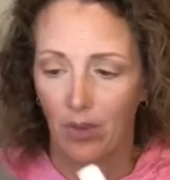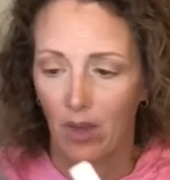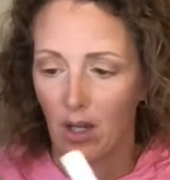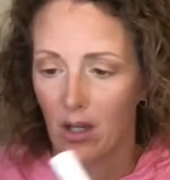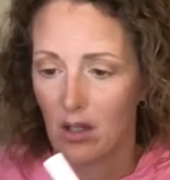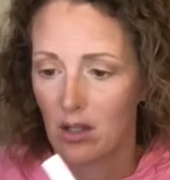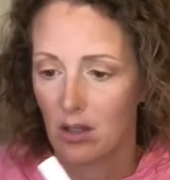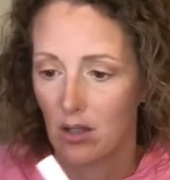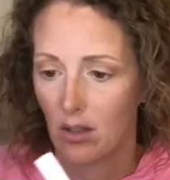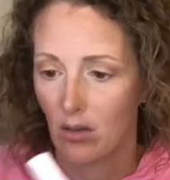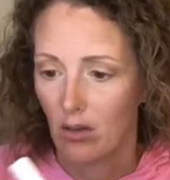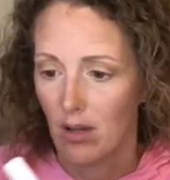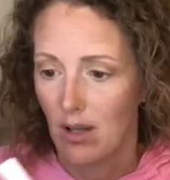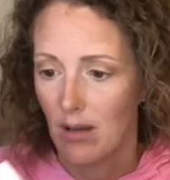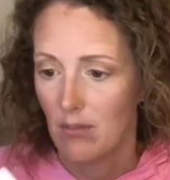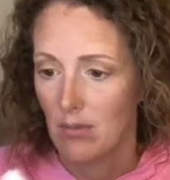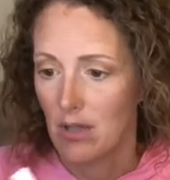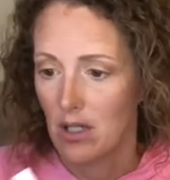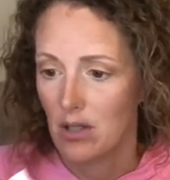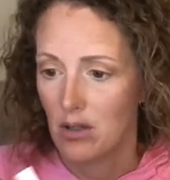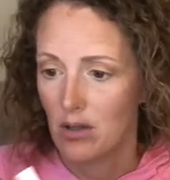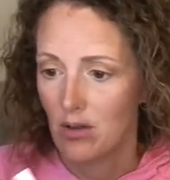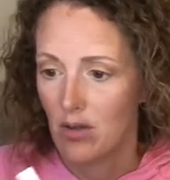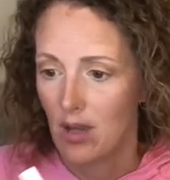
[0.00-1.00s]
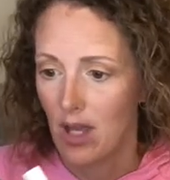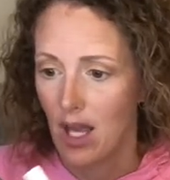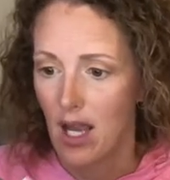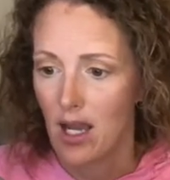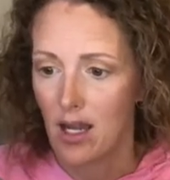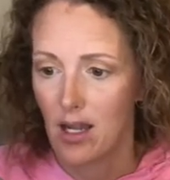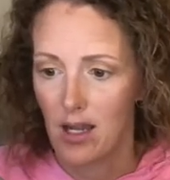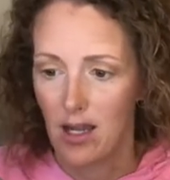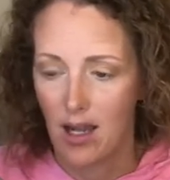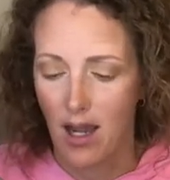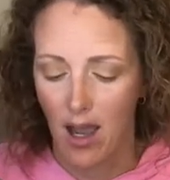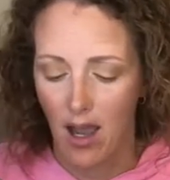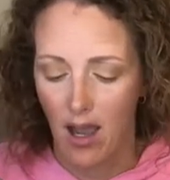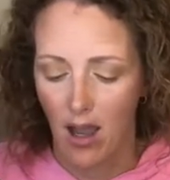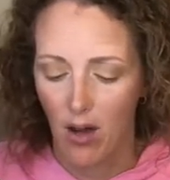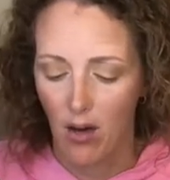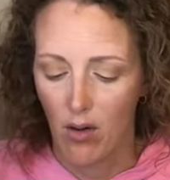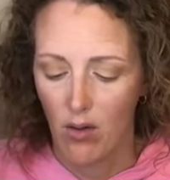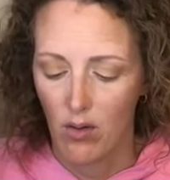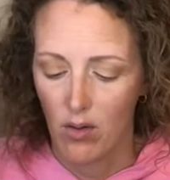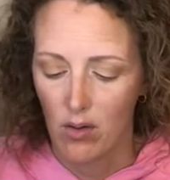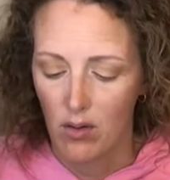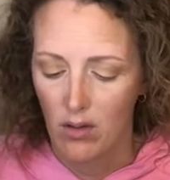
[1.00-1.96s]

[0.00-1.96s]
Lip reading: So let me do that now.